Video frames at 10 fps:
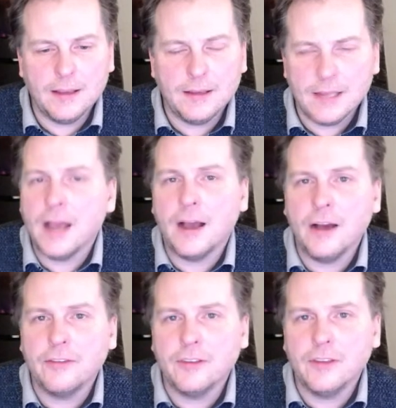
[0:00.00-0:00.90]
yeah,
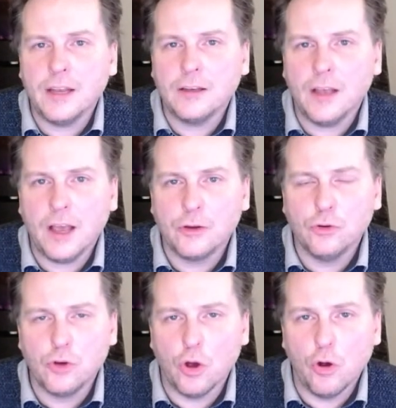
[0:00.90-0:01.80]
after that I
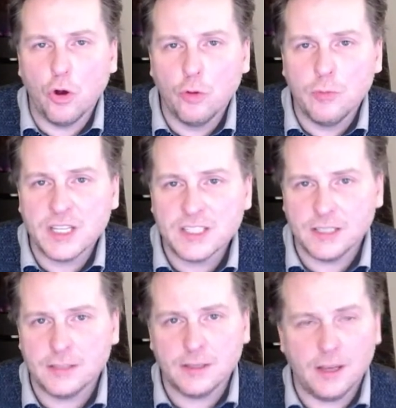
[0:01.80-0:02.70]
could go home and
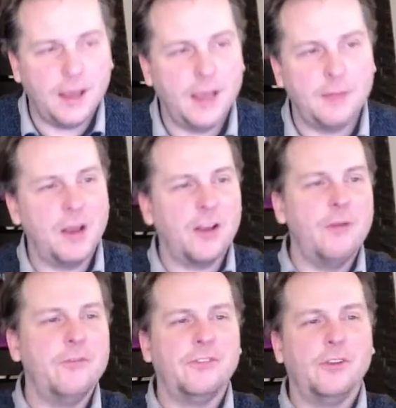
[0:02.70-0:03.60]
sit at my
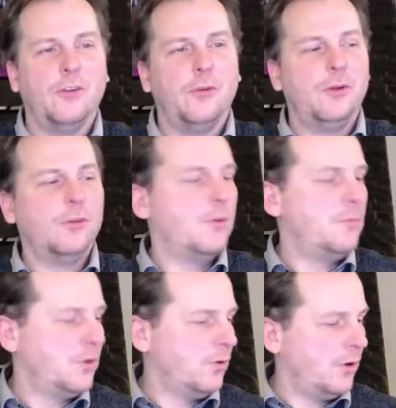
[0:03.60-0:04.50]
comfortable
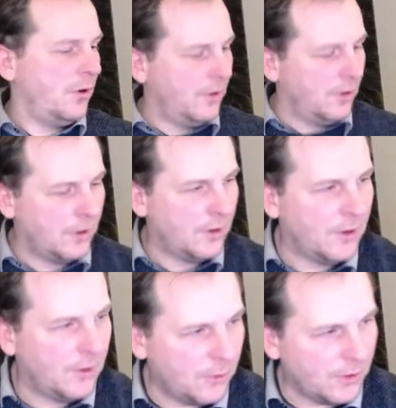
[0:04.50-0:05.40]
computer
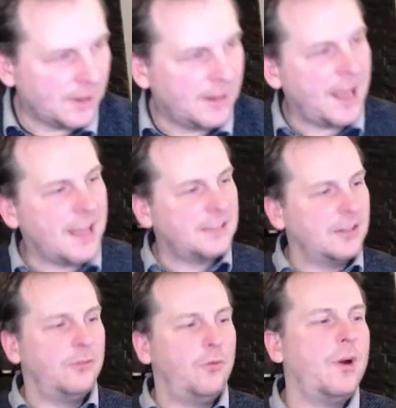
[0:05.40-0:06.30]
with a glass
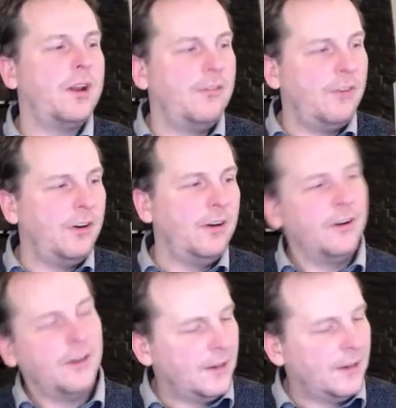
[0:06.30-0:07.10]
of whatever